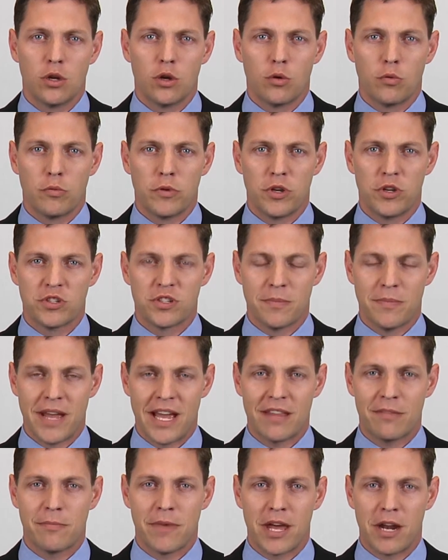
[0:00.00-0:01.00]
we use a
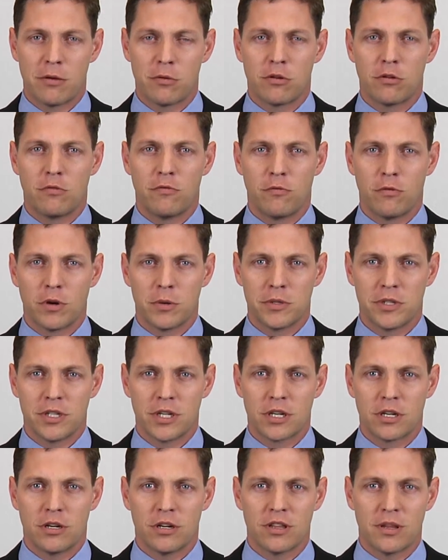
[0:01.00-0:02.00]
mathematical formula
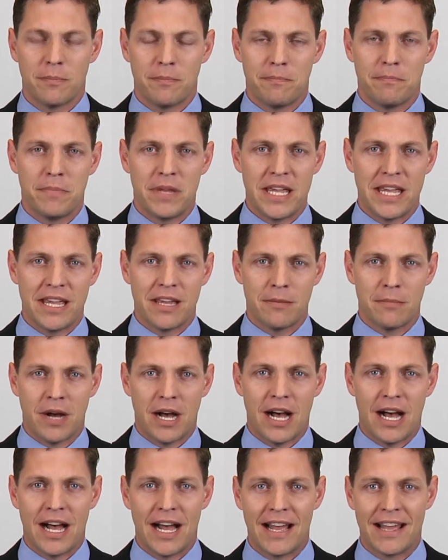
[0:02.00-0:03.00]
called the
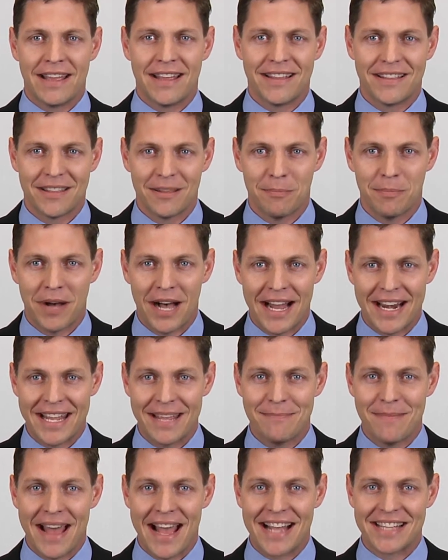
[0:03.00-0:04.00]
BMI, the Body
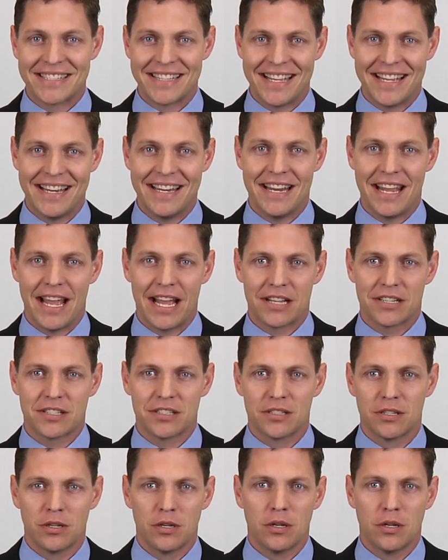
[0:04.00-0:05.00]
Mass Index.